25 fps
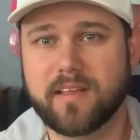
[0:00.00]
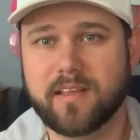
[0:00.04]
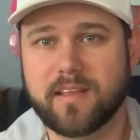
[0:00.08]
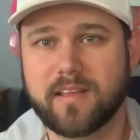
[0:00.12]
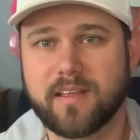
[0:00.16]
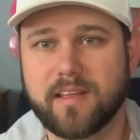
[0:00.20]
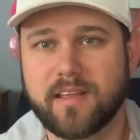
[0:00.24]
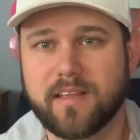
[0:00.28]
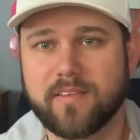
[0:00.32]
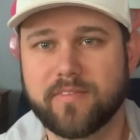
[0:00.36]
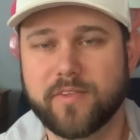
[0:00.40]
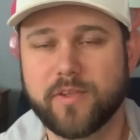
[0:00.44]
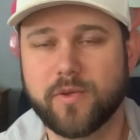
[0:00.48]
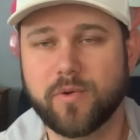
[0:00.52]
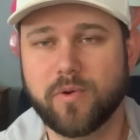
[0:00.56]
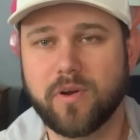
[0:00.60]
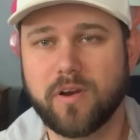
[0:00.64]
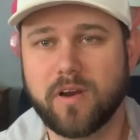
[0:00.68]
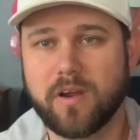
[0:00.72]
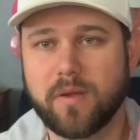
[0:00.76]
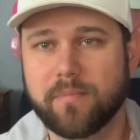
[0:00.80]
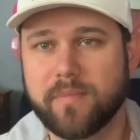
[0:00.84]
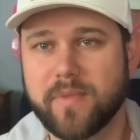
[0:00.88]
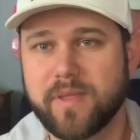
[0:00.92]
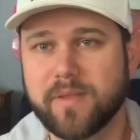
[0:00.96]
if you
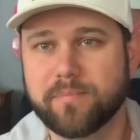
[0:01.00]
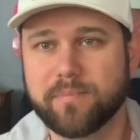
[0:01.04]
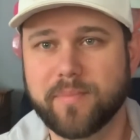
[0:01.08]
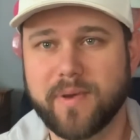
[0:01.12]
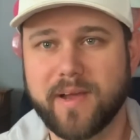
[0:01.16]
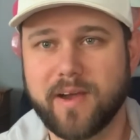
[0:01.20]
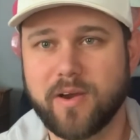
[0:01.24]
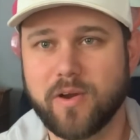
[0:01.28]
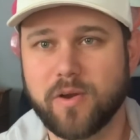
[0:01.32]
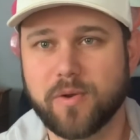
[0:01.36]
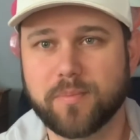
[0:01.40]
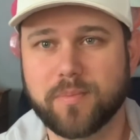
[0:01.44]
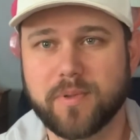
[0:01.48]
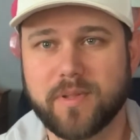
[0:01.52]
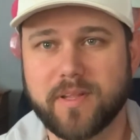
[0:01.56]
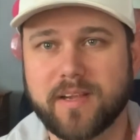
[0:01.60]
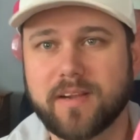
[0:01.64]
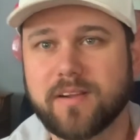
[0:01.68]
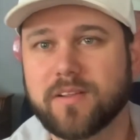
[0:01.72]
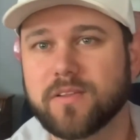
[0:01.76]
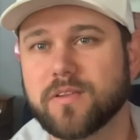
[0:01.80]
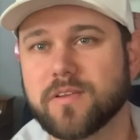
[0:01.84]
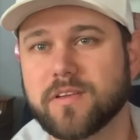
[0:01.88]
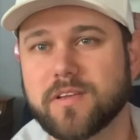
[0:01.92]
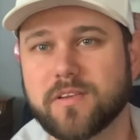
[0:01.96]
are a mid-power
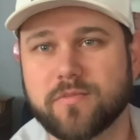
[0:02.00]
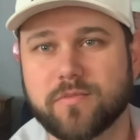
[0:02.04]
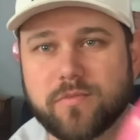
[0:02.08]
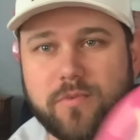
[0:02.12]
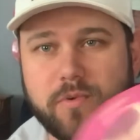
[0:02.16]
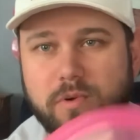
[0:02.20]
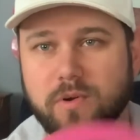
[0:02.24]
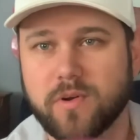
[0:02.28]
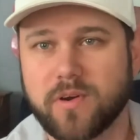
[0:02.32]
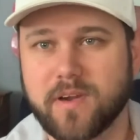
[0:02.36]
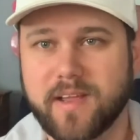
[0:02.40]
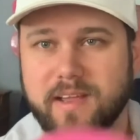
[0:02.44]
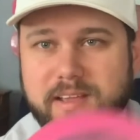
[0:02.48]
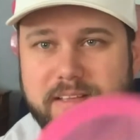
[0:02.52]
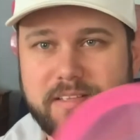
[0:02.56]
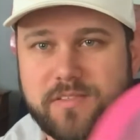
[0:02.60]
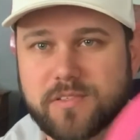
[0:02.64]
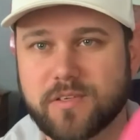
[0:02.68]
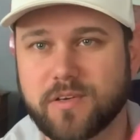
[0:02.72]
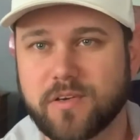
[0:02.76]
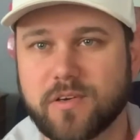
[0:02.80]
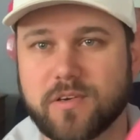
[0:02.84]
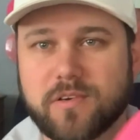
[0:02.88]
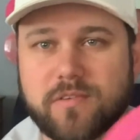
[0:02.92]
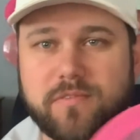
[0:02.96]
player looking for a
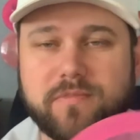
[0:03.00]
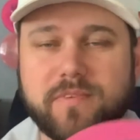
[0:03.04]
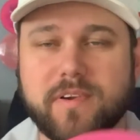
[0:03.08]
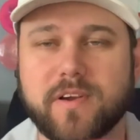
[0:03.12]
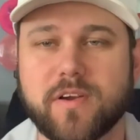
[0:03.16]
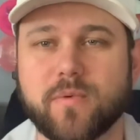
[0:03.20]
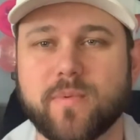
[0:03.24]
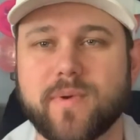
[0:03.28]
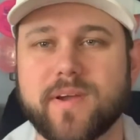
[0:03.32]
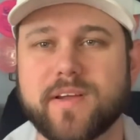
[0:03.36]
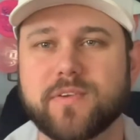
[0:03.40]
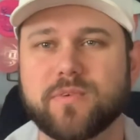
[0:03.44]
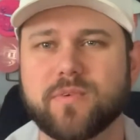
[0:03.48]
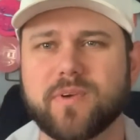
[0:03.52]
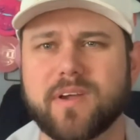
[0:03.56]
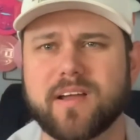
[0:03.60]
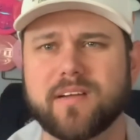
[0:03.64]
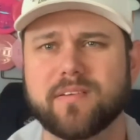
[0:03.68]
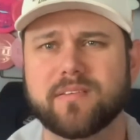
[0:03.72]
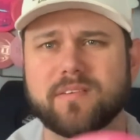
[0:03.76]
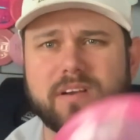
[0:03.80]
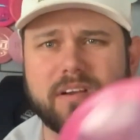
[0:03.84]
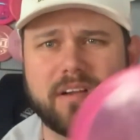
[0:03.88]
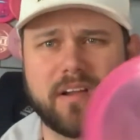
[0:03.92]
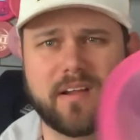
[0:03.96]
S-curve fairway
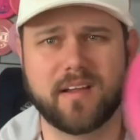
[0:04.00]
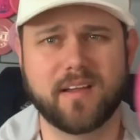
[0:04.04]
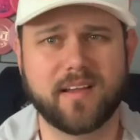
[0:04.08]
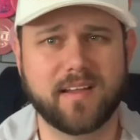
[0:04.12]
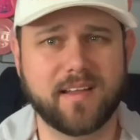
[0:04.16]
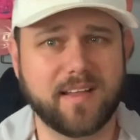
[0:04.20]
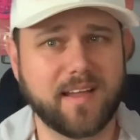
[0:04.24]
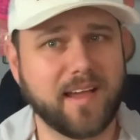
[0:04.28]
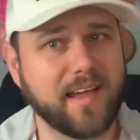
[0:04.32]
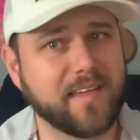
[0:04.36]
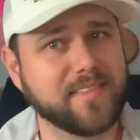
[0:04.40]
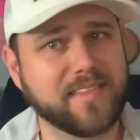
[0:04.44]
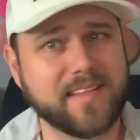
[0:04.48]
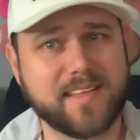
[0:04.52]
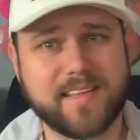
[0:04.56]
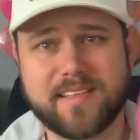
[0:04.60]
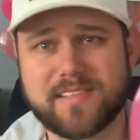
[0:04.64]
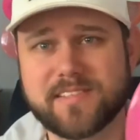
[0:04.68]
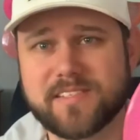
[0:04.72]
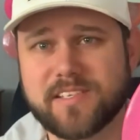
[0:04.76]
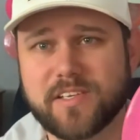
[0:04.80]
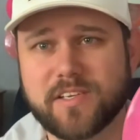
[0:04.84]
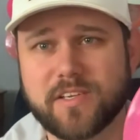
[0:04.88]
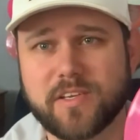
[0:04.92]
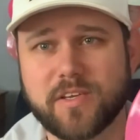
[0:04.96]
driver, I think
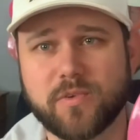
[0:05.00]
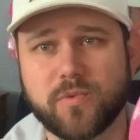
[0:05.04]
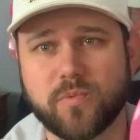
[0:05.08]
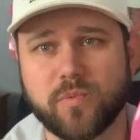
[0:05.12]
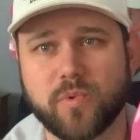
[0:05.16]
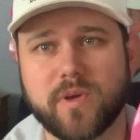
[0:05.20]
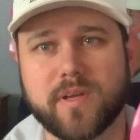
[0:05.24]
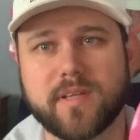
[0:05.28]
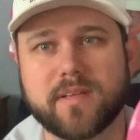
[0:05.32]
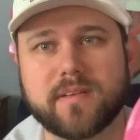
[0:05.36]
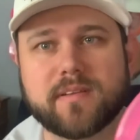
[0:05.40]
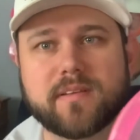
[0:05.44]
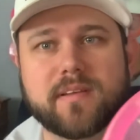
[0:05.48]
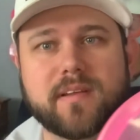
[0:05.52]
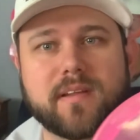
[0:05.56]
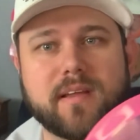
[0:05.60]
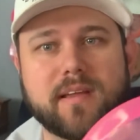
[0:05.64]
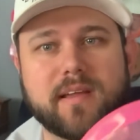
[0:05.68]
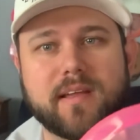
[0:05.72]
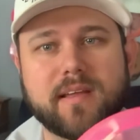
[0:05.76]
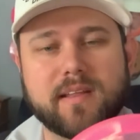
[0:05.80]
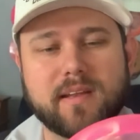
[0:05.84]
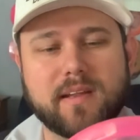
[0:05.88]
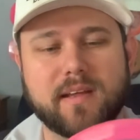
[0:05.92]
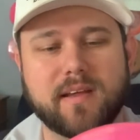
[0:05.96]
it's a good one.
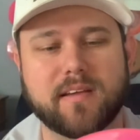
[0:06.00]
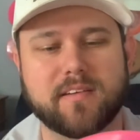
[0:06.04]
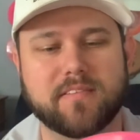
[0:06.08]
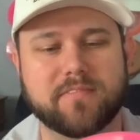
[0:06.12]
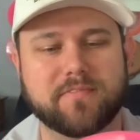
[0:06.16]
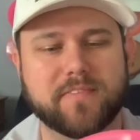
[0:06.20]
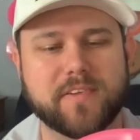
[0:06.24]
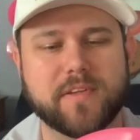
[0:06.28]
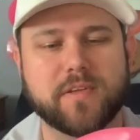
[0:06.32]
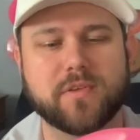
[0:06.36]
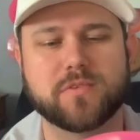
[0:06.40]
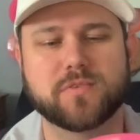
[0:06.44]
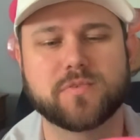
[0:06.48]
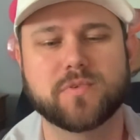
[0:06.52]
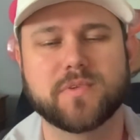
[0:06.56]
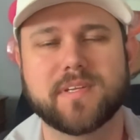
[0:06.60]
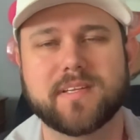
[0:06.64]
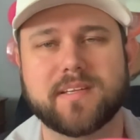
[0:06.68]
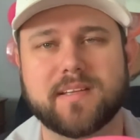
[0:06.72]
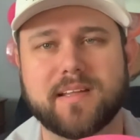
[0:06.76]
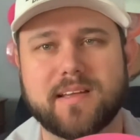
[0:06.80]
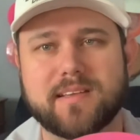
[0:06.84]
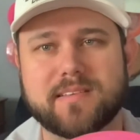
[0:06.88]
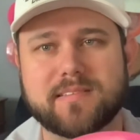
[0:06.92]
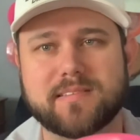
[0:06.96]
It feels
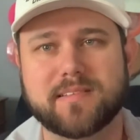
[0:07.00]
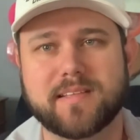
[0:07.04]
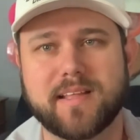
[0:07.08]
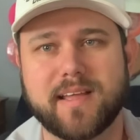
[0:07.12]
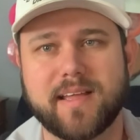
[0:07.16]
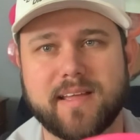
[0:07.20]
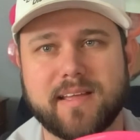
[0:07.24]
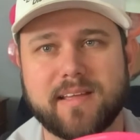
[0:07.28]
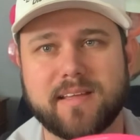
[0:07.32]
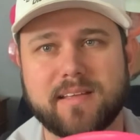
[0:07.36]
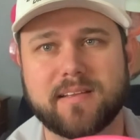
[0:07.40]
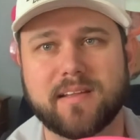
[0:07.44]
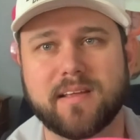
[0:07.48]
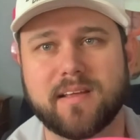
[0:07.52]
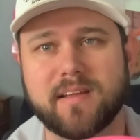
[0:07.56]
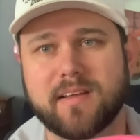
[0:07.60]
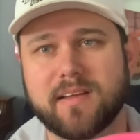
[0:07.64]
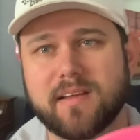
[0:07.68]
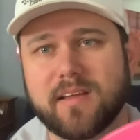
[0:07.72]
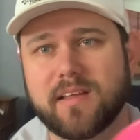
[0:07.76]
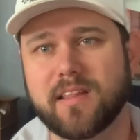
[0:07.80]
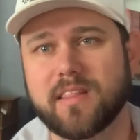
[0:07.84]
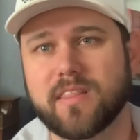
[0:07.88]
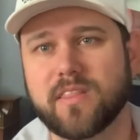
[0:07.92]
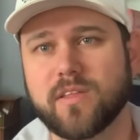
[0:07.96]
really nice in the hand.
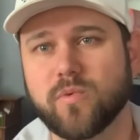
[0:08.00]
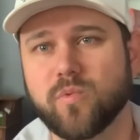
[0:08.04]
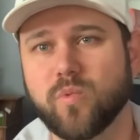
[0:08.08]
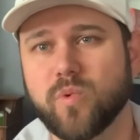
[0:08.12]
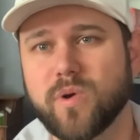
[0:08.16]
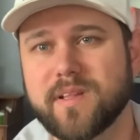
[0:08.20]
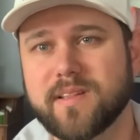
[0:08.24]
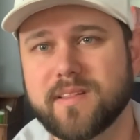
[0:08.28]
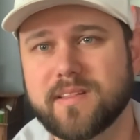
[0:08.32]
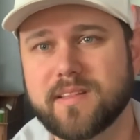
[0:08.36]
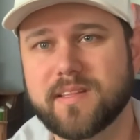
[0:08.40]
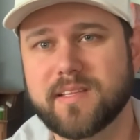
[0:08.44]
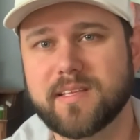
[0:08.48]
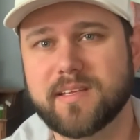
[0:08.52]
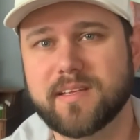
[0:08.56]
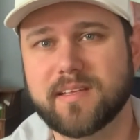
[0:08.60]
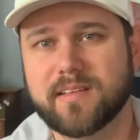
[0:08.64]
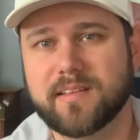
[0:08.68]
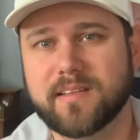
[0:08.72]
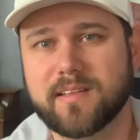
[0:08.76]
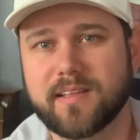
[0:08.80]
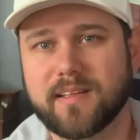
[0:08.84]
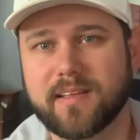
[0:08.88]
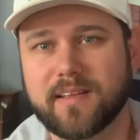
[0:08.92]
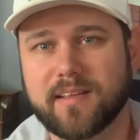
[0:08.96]
The one
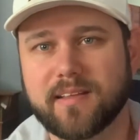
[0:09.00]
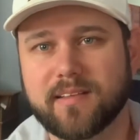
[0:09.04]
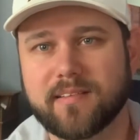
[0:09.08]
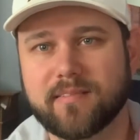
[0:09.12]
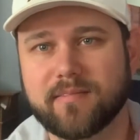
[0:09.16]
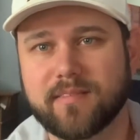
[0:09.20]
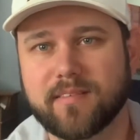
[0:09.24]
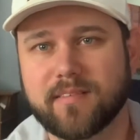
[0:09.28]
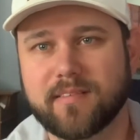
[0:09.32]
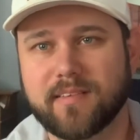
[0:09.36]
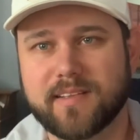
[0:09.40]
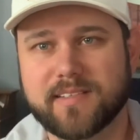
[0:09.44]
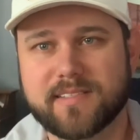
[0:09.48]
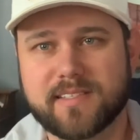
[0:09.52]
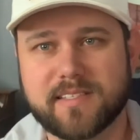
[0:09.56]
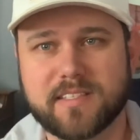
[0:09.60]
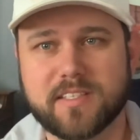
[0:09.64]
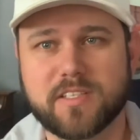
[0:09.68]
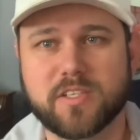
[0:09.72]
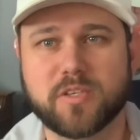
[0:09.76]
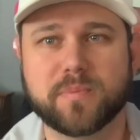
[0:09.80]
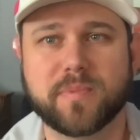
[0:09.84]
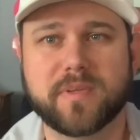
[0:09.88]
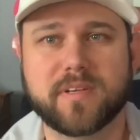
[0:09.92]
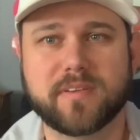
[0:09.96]
thing that is a
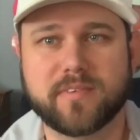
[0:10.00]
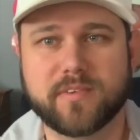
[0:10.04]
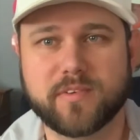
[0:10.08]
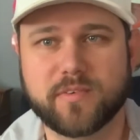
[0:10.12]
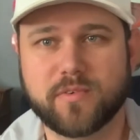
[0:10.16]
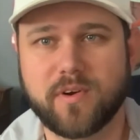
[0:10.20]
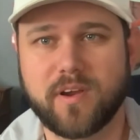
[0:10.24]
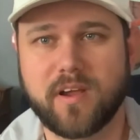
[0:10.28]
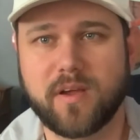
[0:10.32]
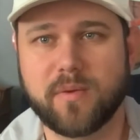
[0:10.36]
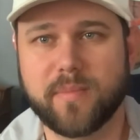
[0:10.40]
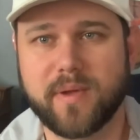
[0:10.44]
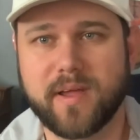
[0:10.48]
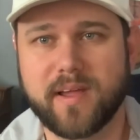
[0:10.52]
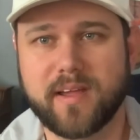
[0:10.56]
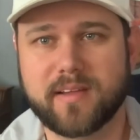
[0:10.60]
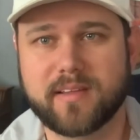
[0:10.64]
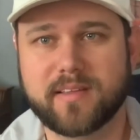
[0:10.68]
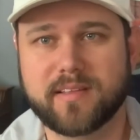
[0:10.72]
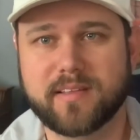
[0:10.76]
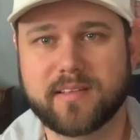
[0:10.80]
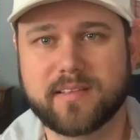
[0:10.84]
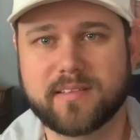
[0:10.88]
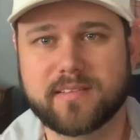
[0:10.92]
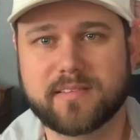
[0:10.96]
little bit of a
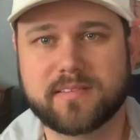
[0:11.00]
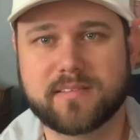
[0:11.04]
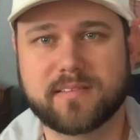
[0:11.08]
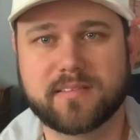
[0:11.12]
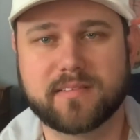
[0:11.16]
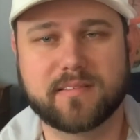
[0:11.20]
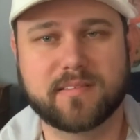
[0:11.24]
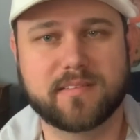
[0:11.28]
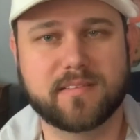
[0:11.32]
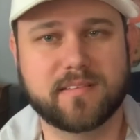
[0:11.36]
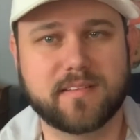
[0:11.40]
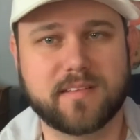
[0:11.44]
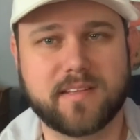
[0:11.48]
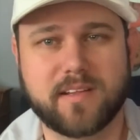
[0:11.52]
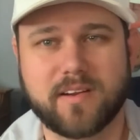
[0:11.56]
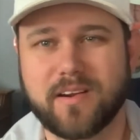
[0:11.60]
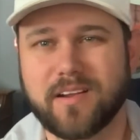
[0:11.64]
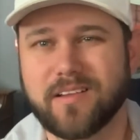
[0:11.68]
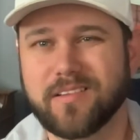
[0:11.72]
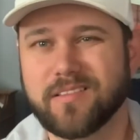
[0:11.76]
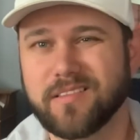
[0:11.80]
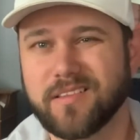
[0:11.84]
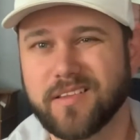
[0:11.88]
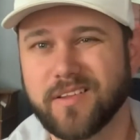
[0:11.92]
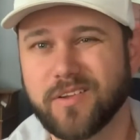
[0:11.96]
drawback is they're
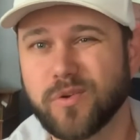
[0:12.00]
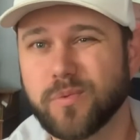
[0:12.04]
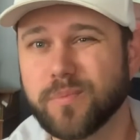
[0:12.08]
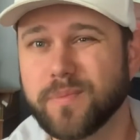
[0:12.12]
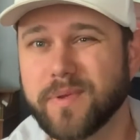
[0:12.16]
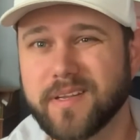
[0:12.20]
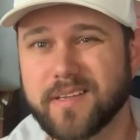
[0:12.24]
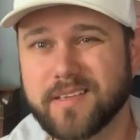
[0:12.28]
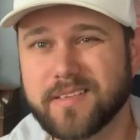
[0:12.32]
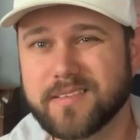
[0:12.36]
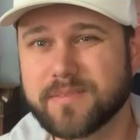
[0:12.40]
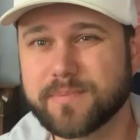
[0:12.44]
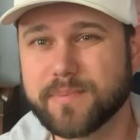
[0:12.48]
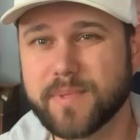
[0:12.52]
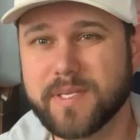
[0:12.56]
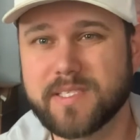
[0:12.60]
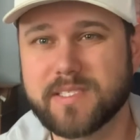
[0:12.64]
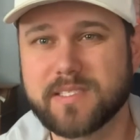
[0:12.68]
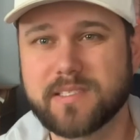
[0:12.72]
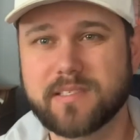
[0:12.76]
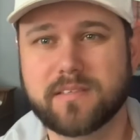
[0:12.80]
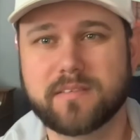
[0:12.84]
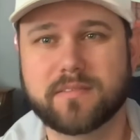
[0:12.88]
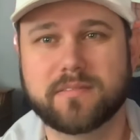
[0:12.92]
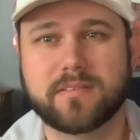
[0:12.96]
a little bit
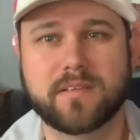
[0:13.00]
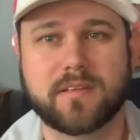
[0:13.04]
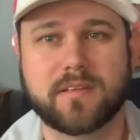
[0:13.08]
expensive.